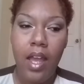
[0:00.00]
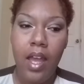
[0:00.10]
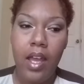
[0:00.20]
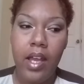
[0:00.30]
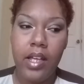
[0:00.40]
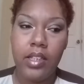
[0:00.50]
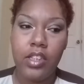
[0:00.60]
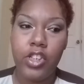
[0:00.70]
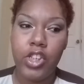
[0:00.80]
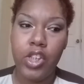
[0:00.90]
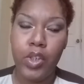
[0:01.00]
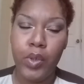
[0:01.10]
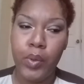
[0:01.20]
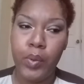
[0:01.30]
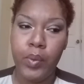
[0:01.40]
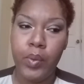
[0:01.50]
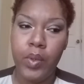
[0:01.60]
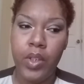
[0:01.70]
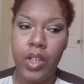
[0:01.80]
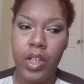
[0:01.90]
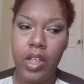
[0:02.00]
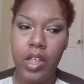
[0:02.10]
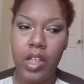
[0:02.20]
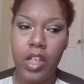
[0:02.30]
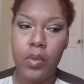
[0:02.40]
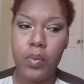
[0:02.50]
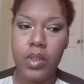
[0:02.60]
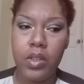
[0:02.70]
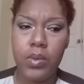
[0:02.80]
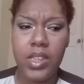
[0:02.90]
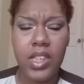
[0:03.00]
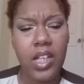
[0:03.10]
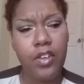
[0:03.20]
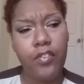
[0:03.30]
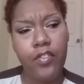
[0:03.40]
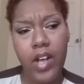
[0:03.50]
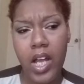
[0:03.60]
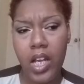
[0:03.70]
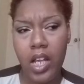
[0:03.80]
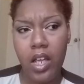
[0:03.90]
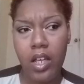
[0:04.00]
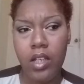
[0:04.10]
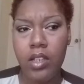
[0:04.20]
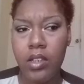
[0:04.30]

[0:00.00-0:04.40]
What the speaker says: And so it was like Friday.